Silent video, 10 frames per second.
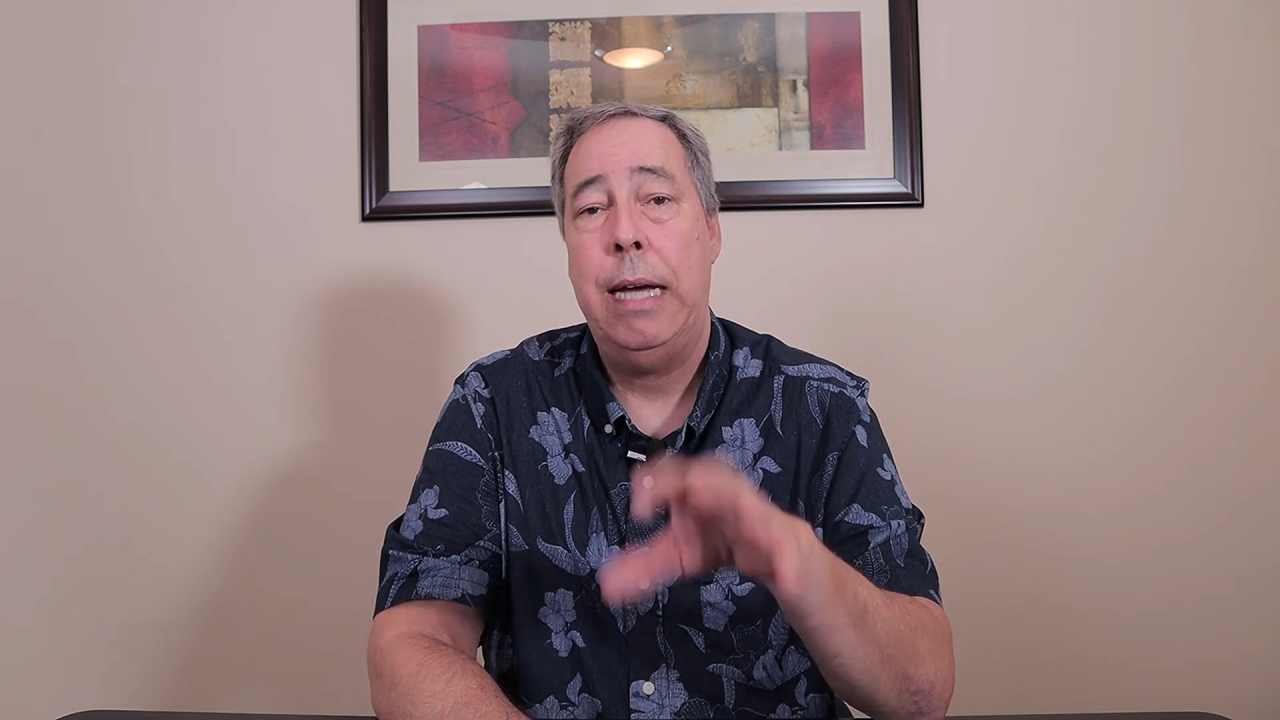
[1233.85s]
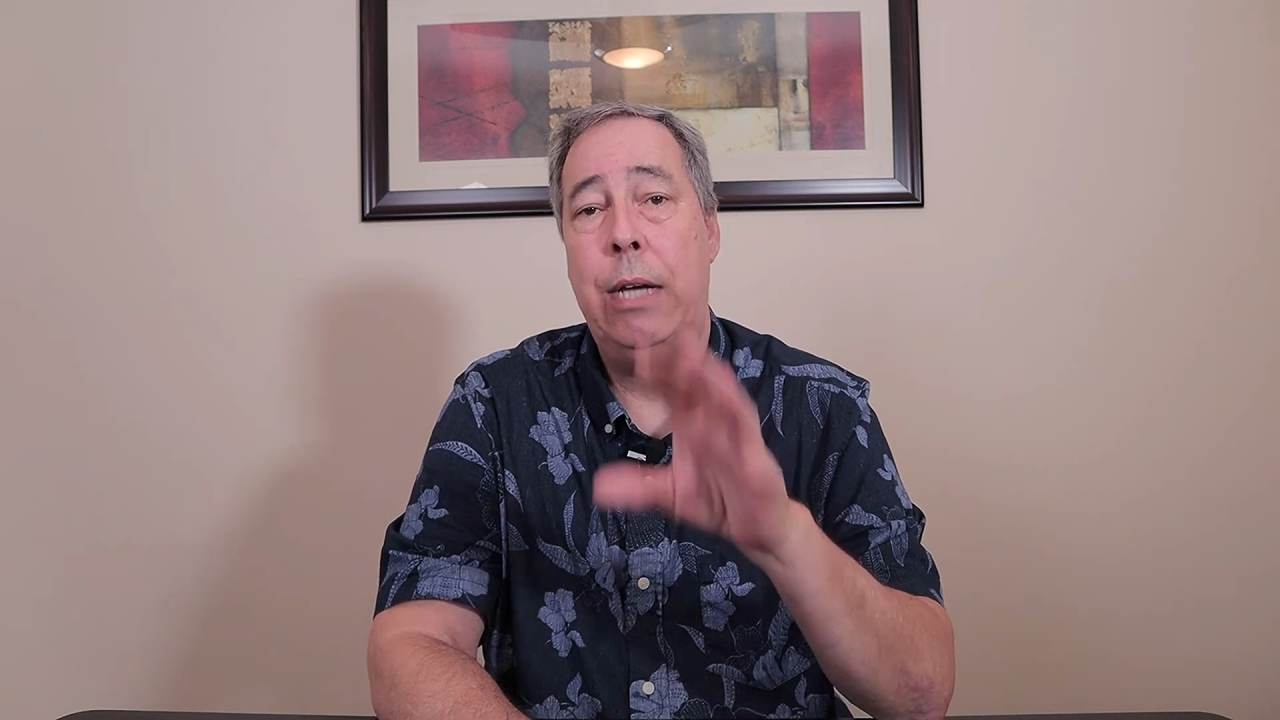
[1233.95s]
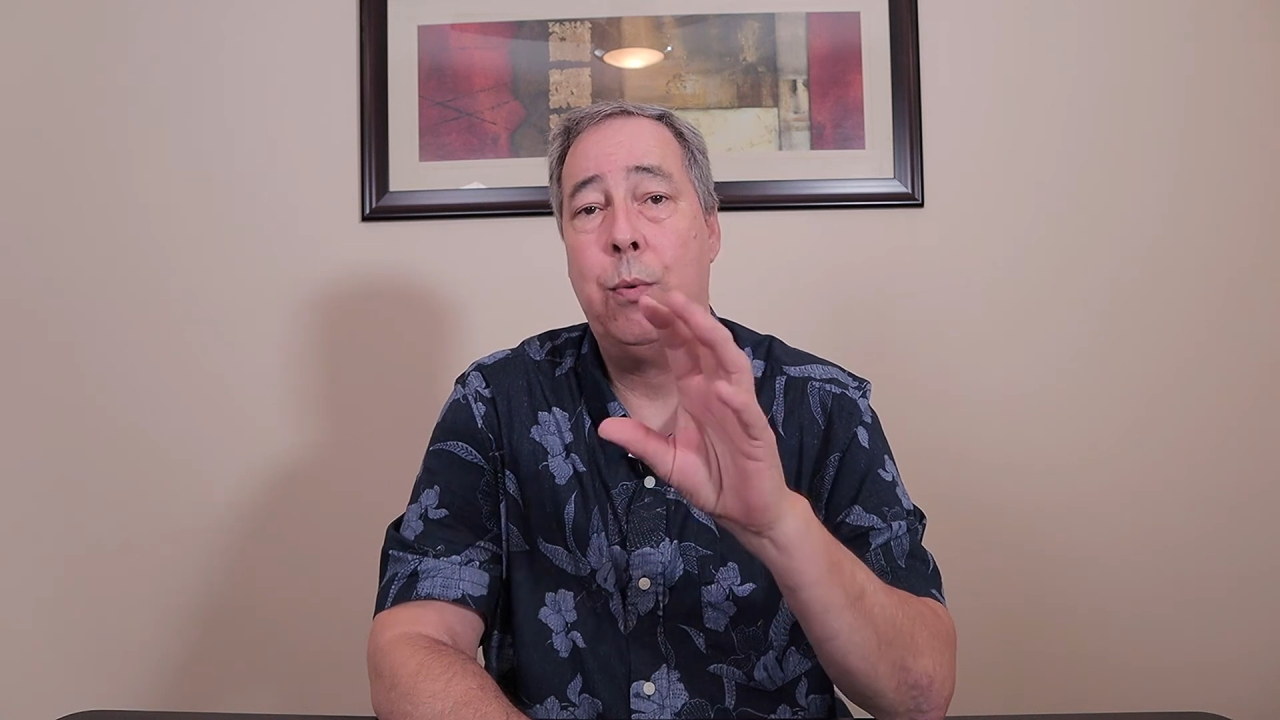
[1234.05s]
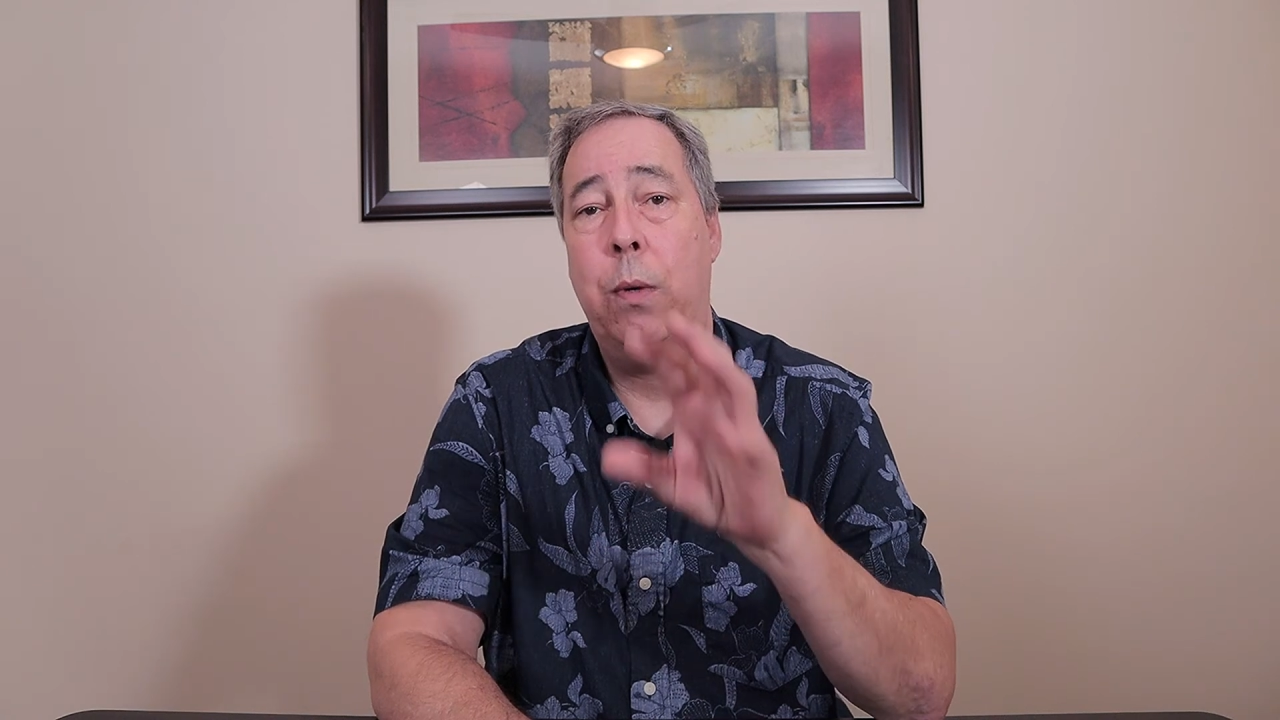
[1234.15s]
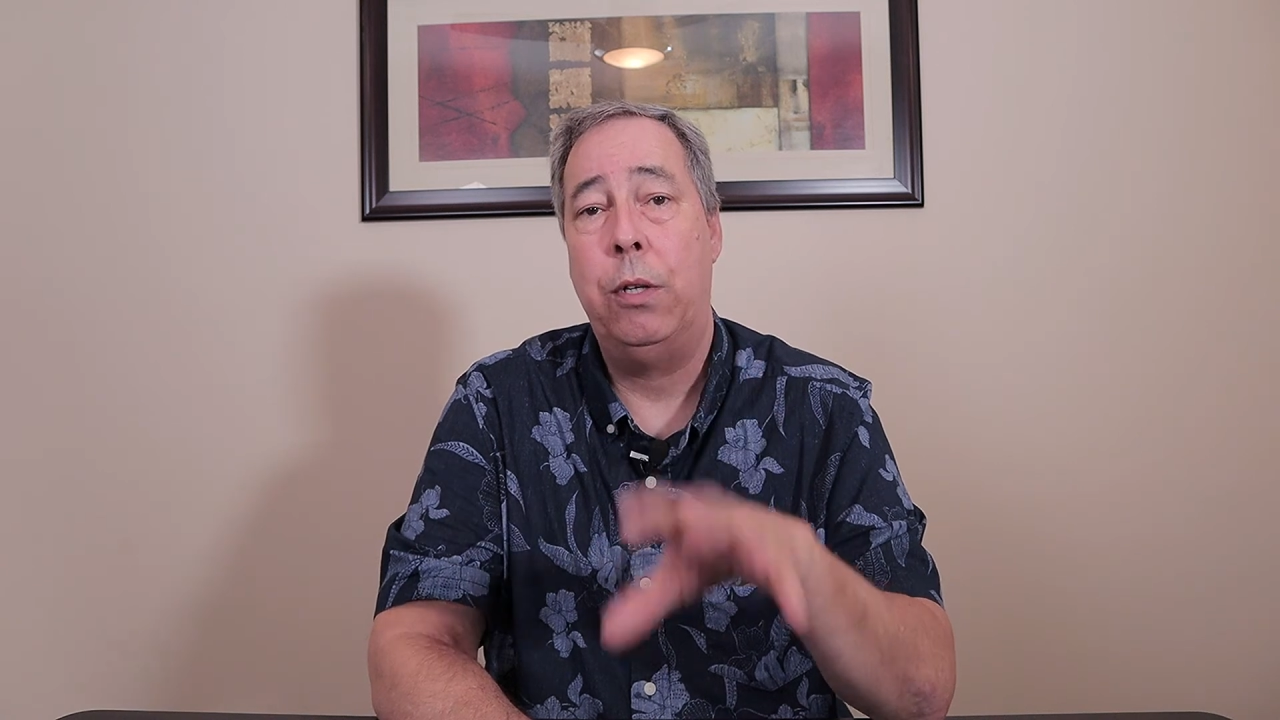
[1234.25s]

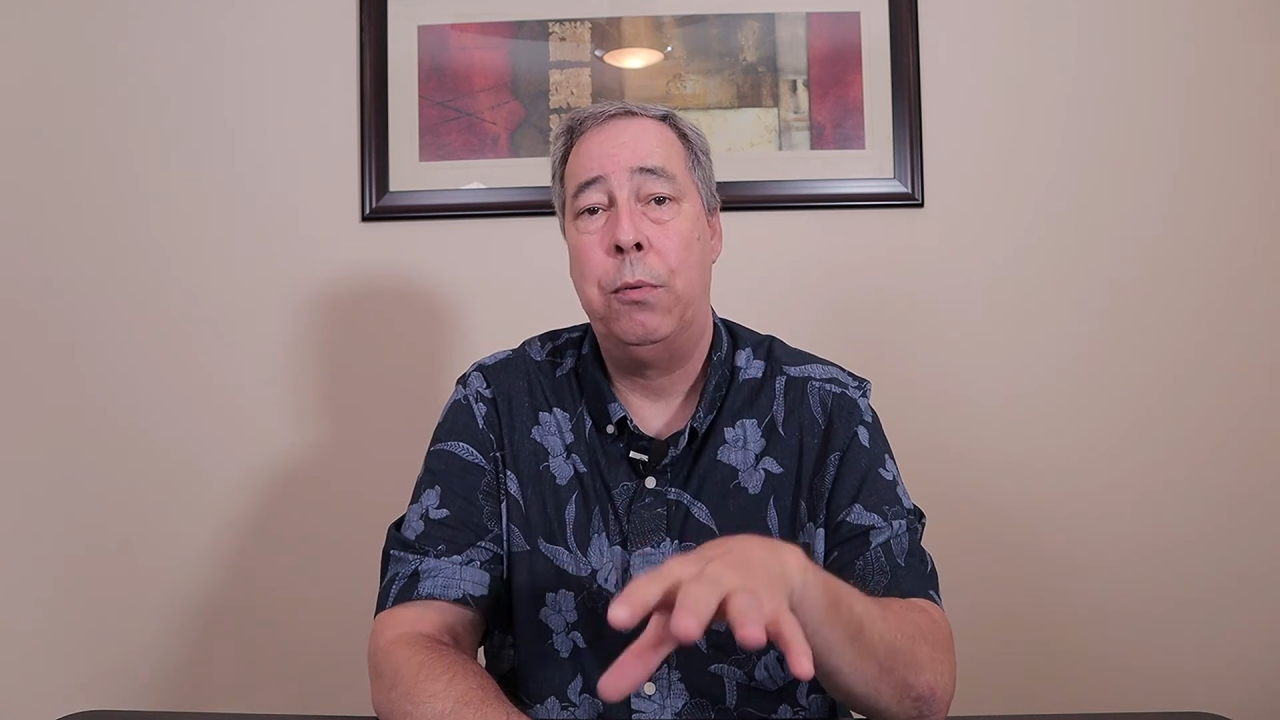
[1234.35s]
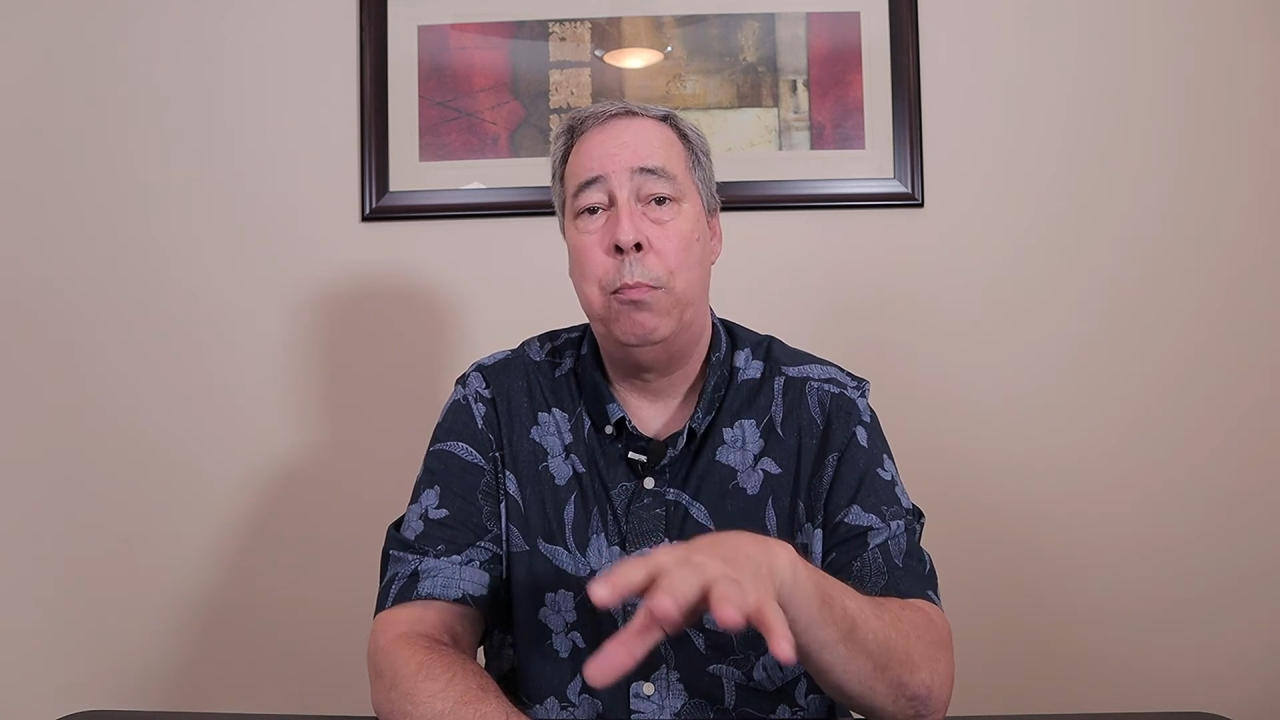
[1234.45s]
as well as